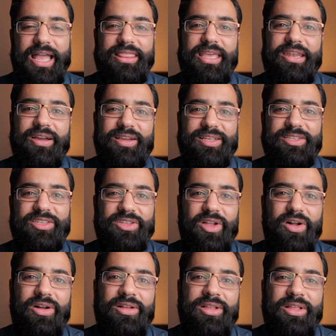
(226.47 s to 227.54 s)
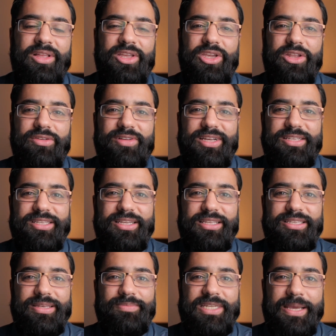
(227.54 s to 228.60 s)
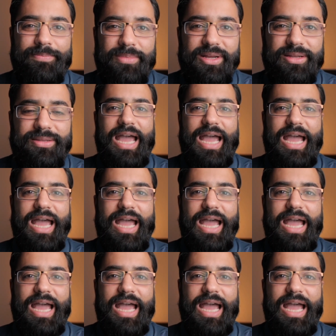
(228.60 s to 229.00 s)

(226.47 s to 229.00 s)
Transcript: and then I can start university in September.